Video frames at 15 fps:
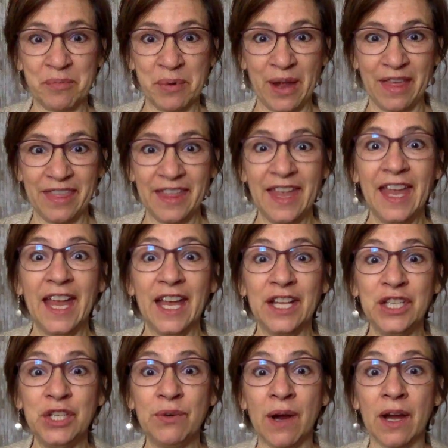breath,
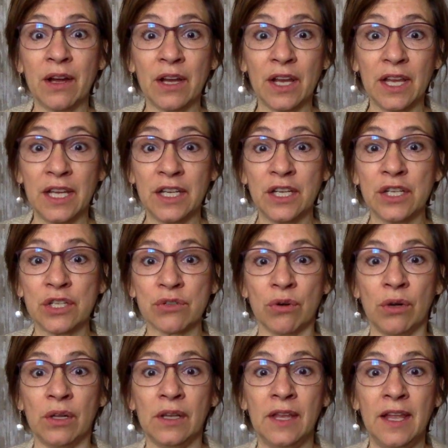and you are in
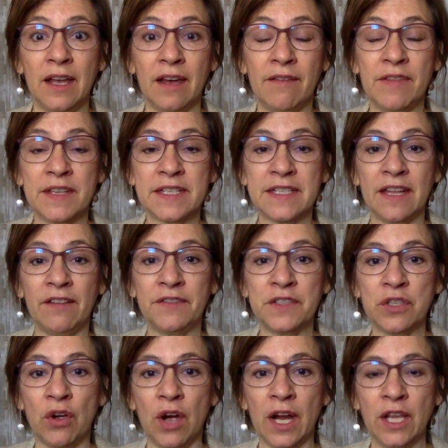control of the
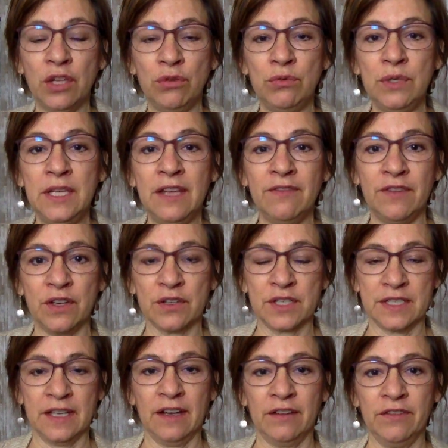self-talk you give
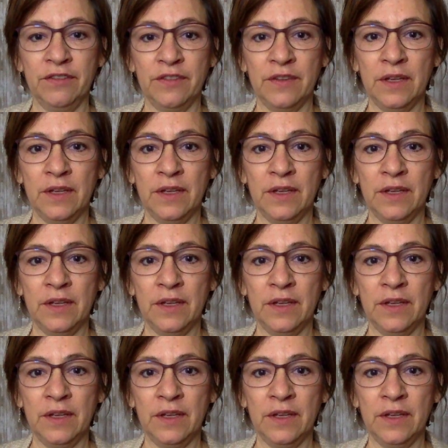yourself.